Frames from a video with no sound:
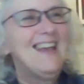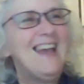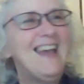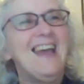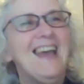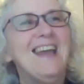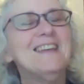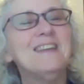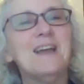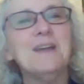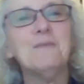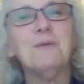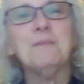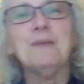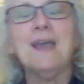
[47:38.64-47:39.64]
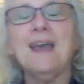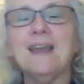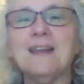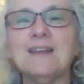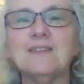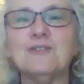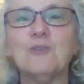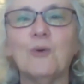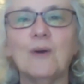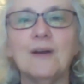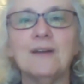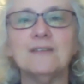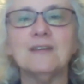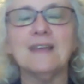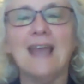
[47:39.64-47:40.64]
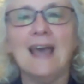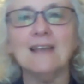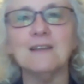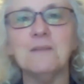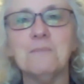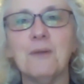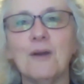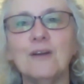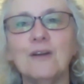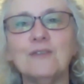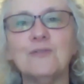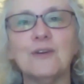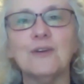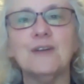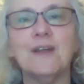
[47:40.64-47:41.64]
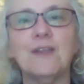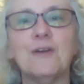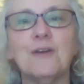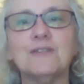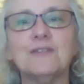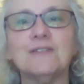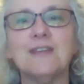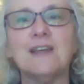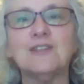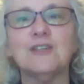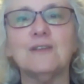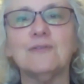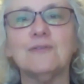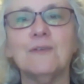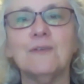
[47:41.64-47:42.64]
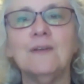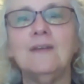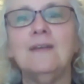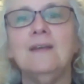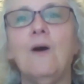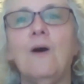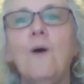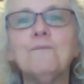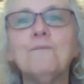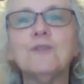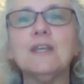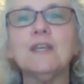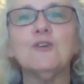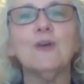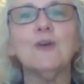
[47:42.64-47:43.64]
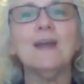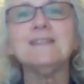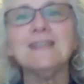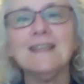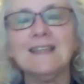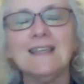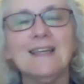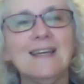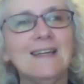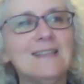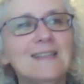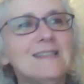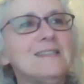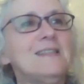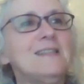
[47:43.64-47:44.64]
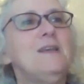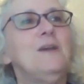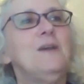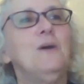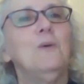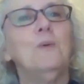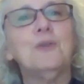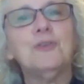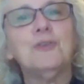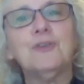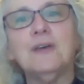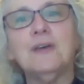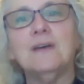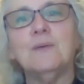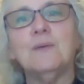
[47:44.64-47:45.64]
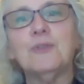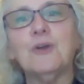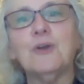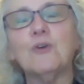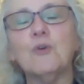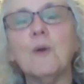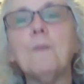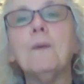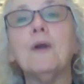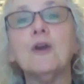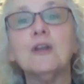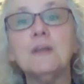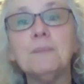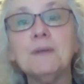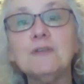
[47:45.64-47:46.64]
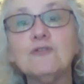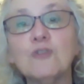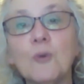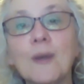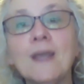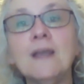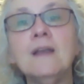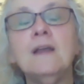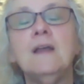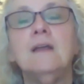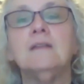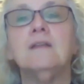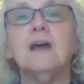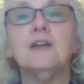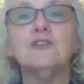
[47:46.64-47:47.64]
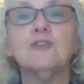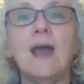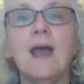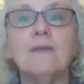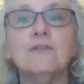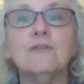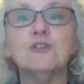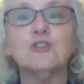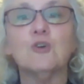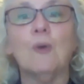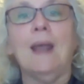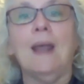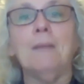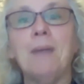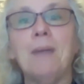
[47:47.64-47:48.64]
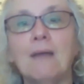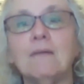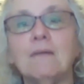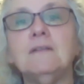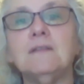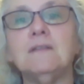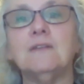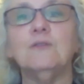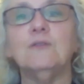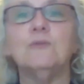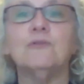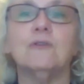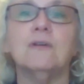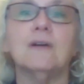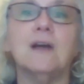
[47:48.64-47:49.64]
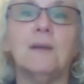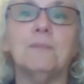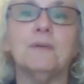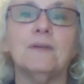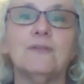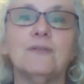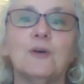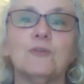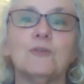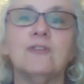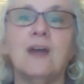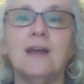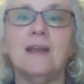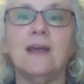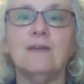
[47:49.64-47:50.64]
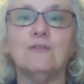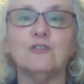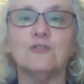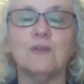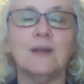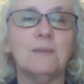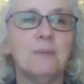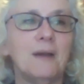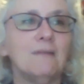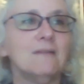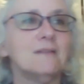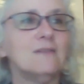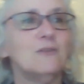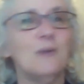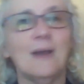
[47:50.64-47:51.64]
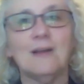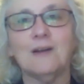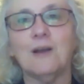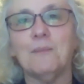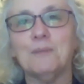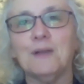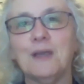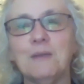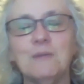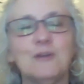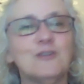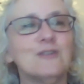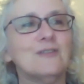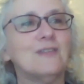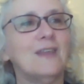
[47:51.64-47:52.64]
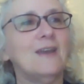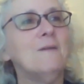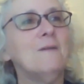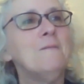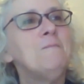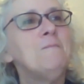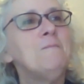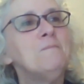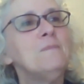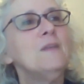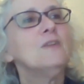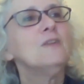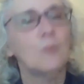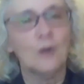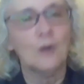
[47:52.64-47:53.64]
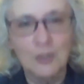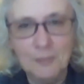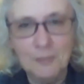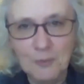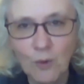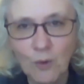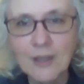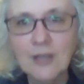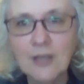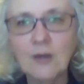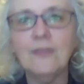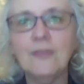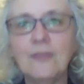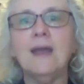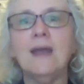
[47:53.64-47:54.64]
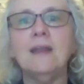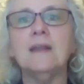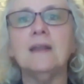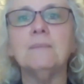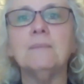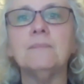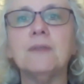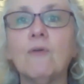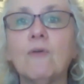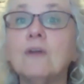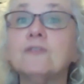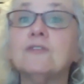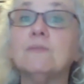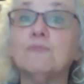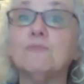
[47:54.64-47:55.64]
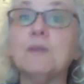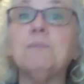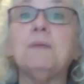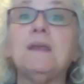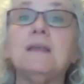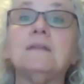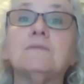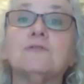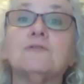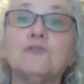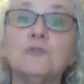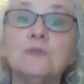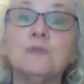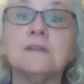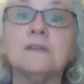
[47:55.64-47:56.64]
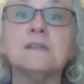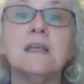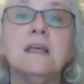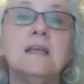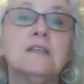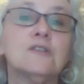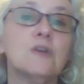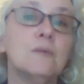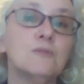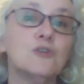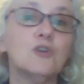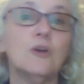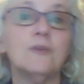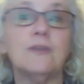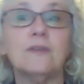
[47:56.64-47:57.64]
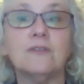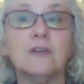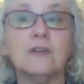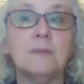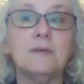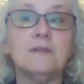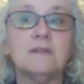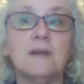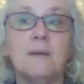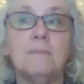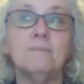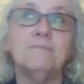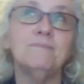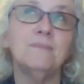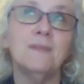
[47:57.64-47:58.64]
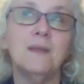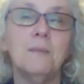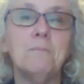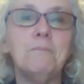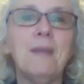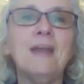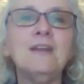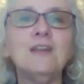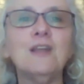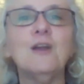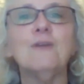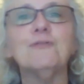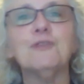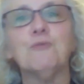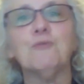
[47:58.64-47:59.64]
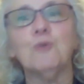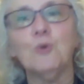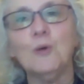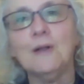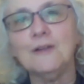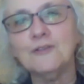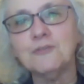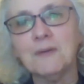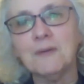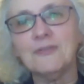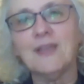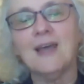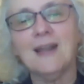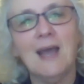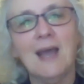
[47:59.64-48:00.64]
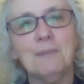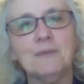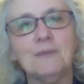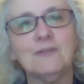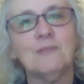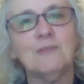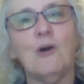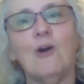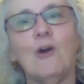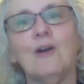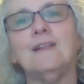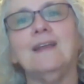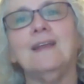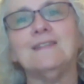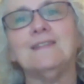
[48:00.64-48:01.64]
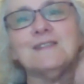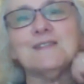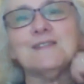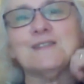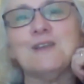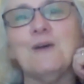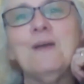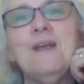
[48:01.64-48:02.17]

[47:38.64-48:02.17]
and I will be heading to Gatlinburg for another session of hopefully crazy class with our group. We're going to be doing Not Your Average Grandparent, and you saw a couple of those not average grandparents. You had a couple of images there. So we're going to be working on that, and there are some repeat students, so I'm sure there's going to be some bending of the rules, but that happens in our classes, so